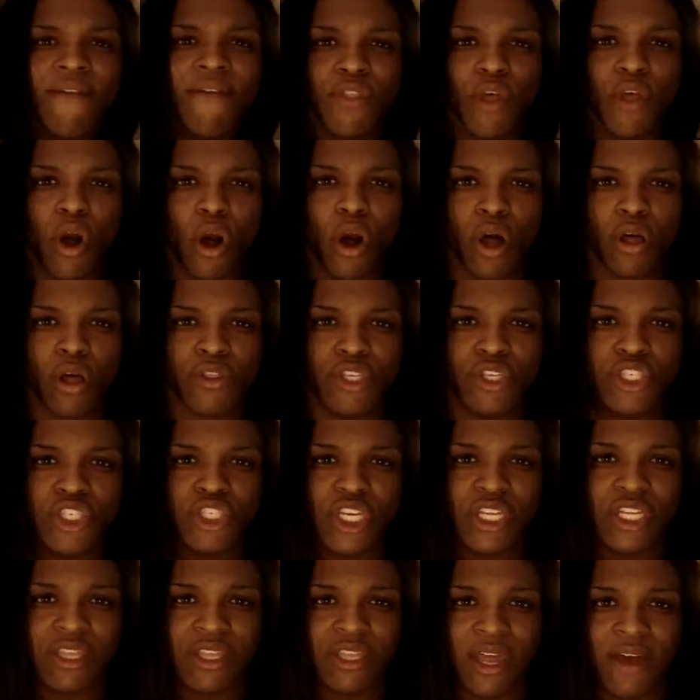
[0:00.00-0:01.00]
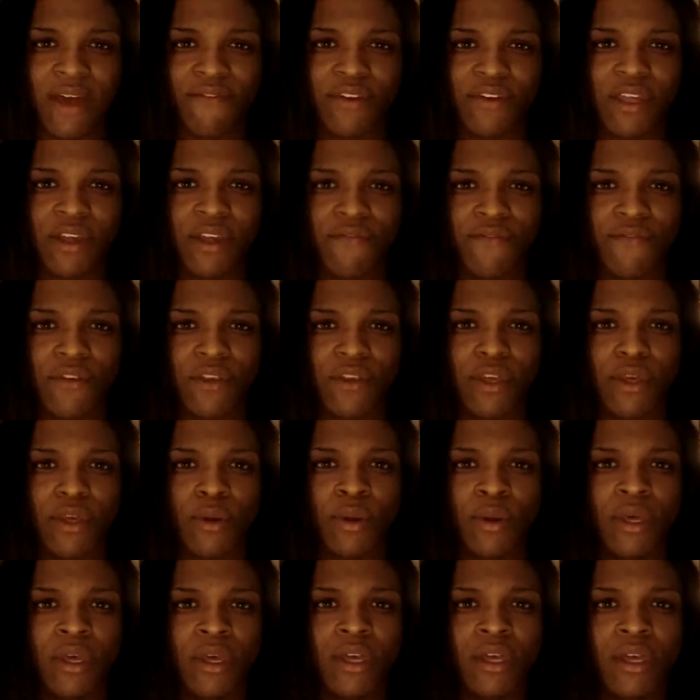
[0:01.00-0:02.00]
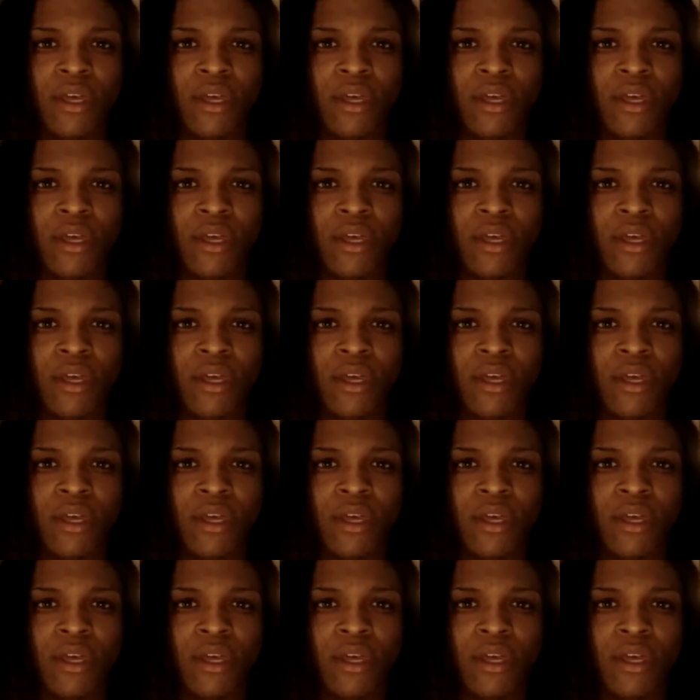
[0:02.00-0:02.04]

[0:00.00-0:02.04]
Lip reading: After all the shit that I've done for you,